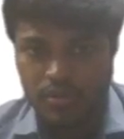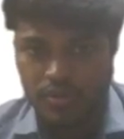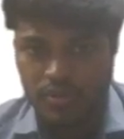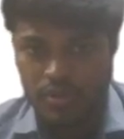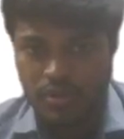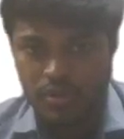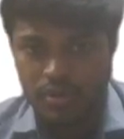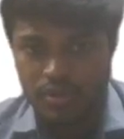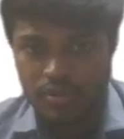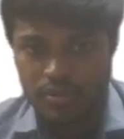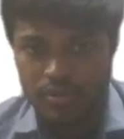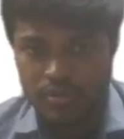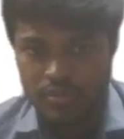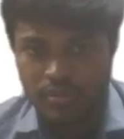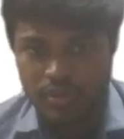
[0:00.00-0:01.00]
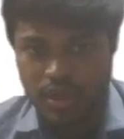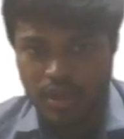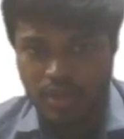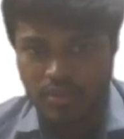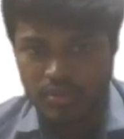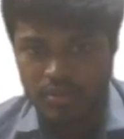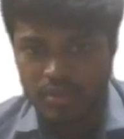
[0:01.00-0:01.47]
dots
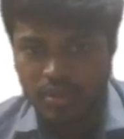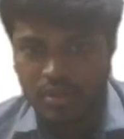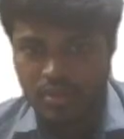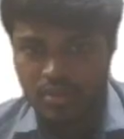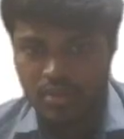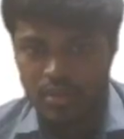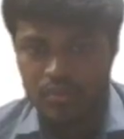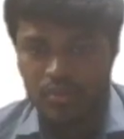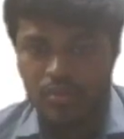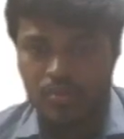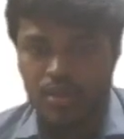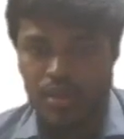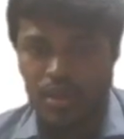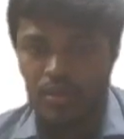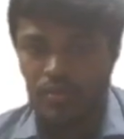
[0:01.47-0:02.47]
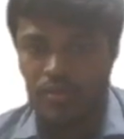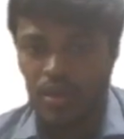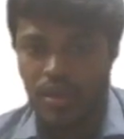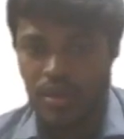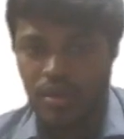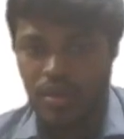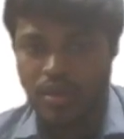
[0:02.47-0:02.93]
that she will be
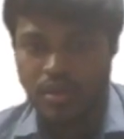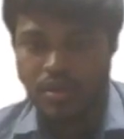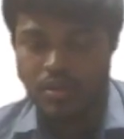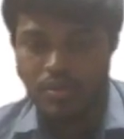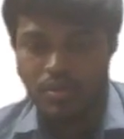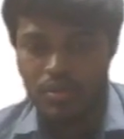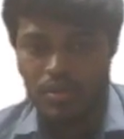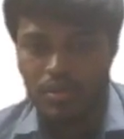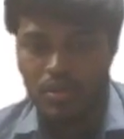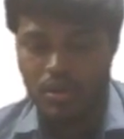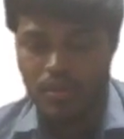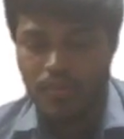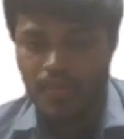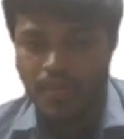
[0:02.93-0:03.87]
required to draw